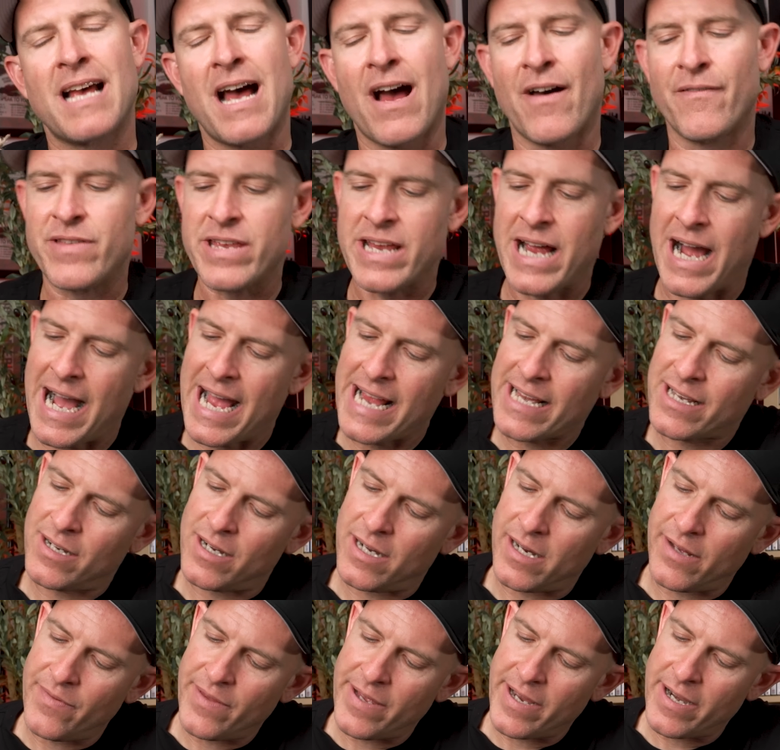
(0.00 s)
have the
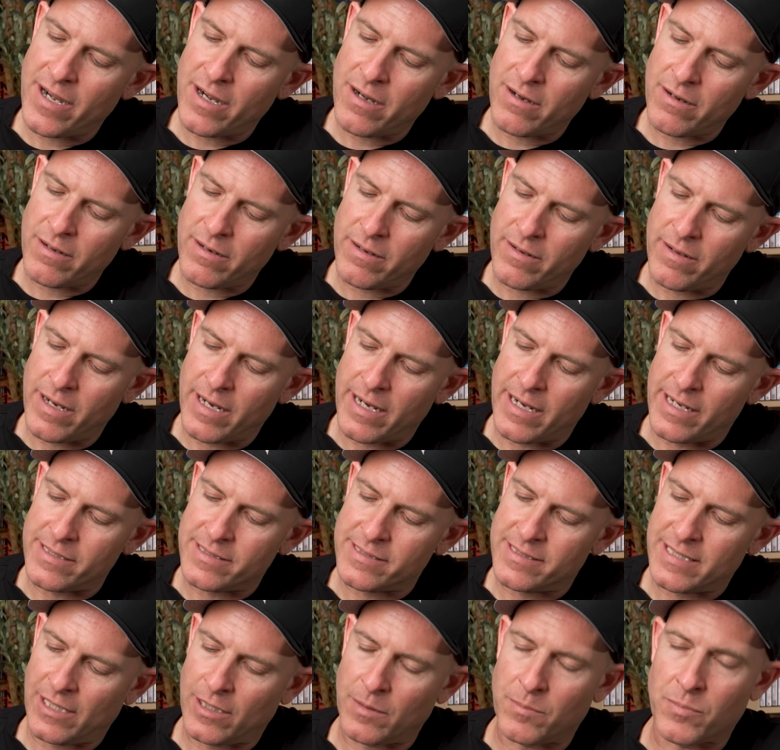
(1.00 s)
icon there
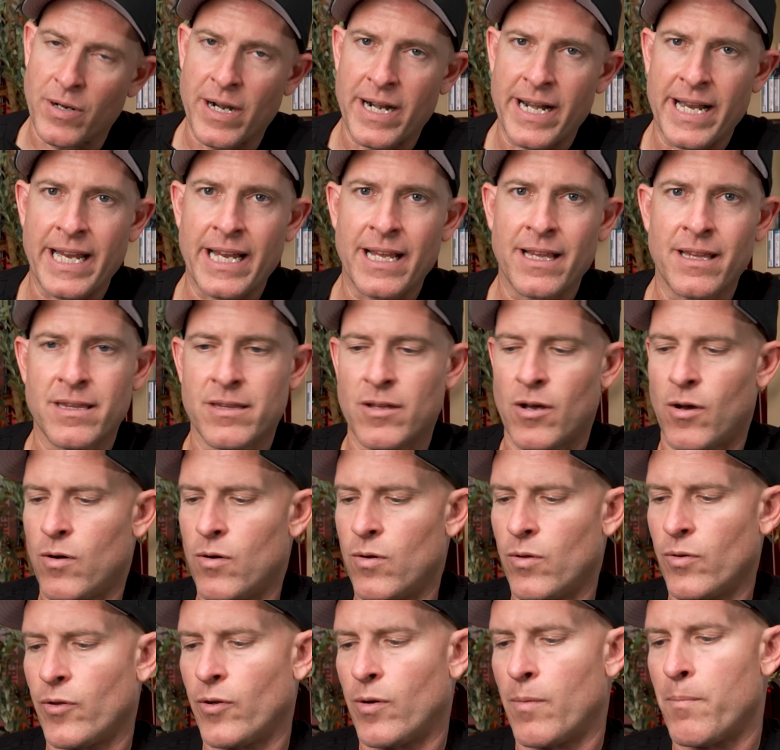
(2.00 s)
celebrating the
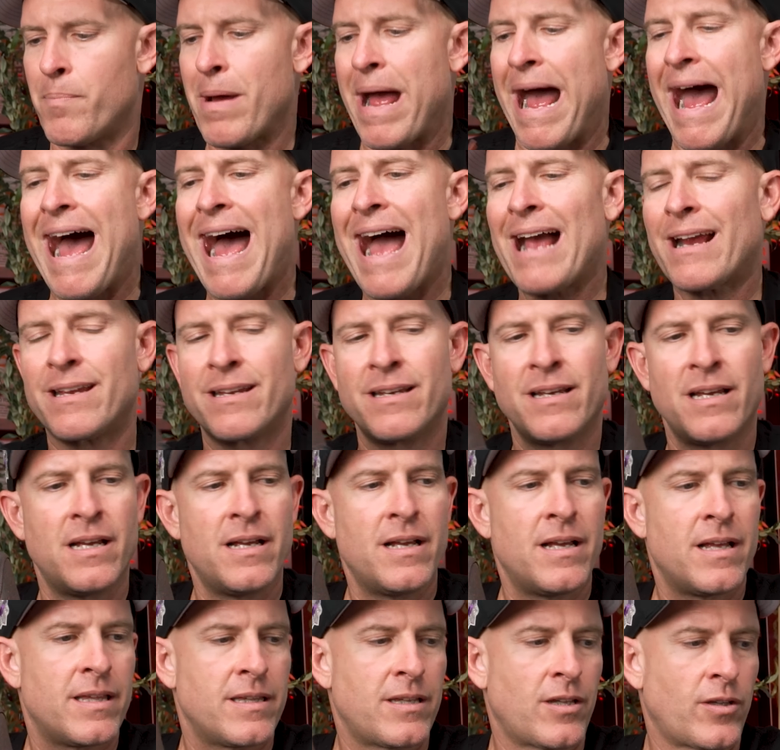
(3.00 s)
whole little pack,
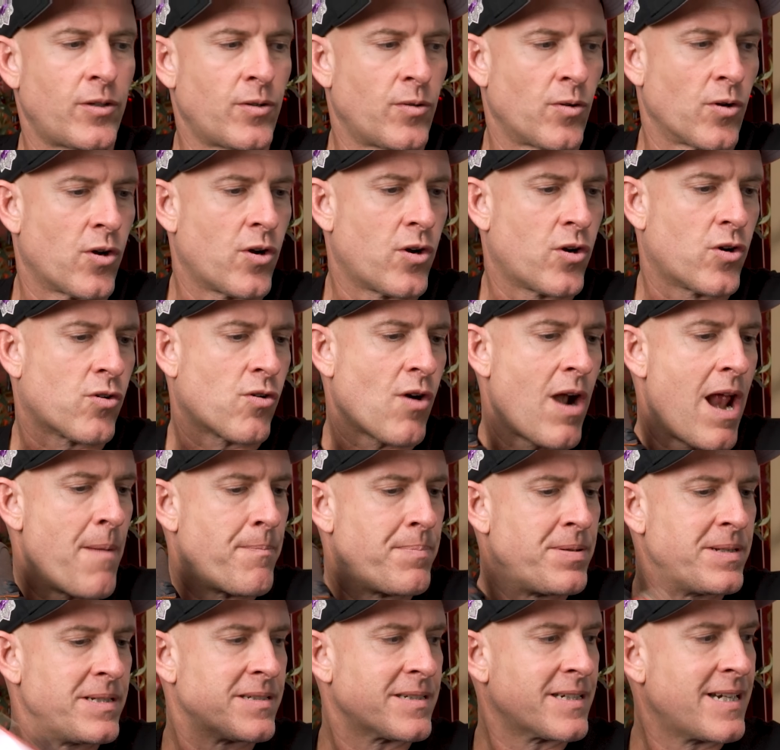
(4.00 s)
the little
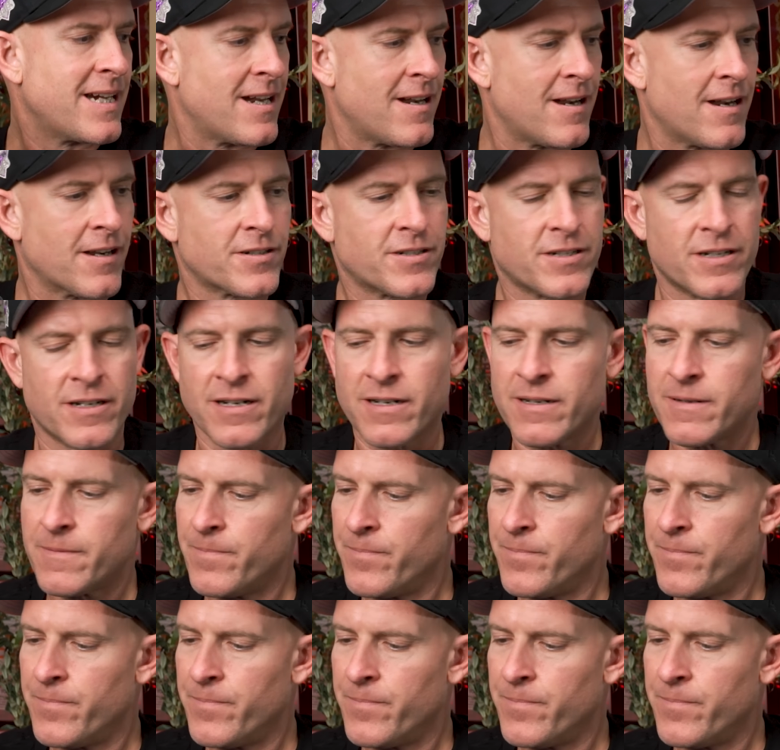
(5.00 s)
Krampus character.